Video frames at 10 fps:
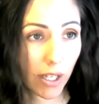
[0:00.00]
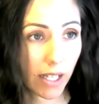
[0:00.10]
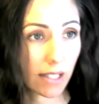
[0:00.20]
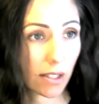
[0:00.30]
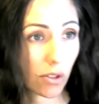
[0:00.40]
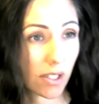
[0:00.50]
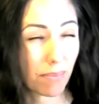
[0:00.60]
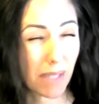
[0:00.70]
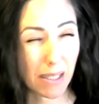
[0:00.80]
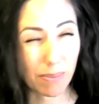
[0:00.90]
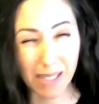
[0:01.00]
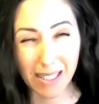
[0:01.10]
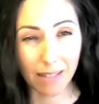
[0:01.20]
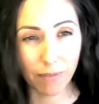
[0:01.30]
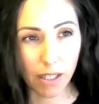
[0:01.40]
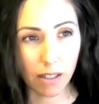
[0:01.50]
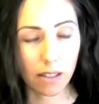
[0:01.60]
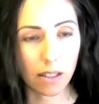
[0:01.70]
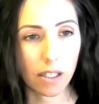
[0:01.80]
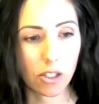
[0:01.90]
And is there something specifically
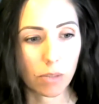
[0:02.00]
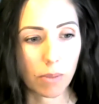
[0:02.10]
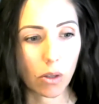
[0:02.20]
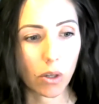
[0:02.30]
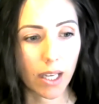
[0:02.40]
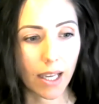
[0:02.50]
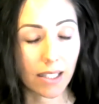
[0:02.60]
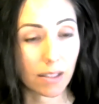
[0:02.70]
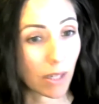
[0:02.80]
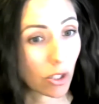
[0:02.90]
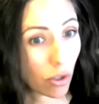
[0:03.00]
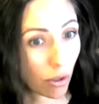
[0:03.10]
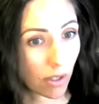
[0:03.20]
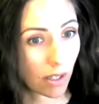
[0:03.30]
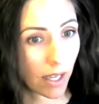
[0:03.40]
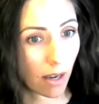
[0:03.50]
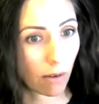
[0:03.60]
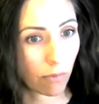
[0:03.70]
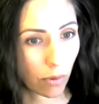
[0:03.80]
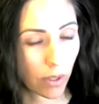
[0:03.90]
that they should be looking at to make sure that they are
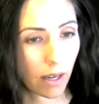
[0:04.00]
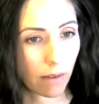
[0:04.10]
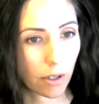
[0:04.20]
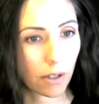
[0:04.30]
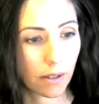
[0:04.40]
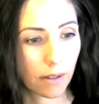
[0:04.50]
fully covered?